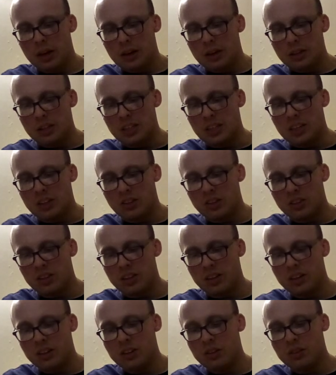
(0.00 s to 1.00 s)
She
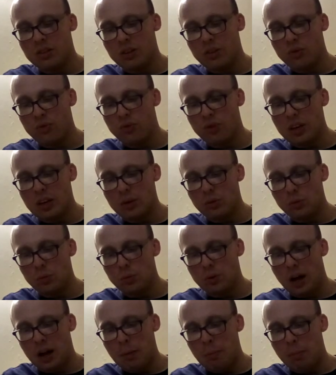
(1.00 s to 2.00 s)
considers a
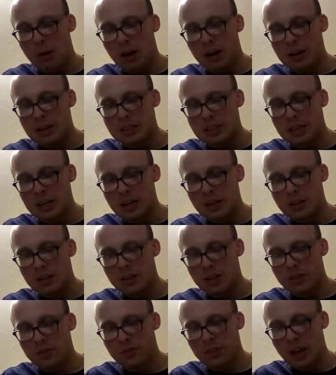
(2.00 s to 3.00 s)
field and buys it.
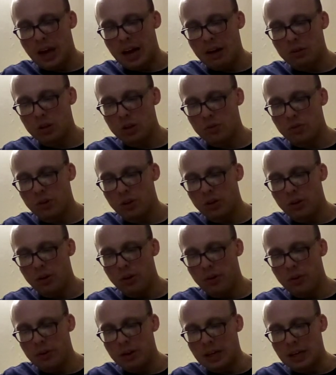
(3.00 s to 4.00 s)
Out of her
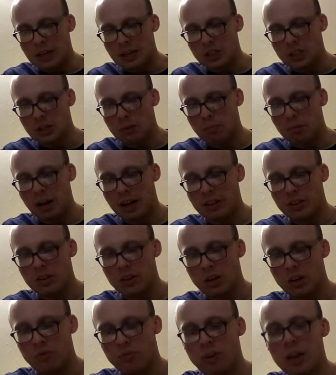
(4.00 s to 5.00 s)
earnings she
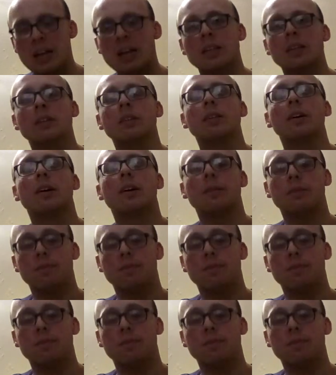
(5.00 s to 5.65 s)
plants a vineyard.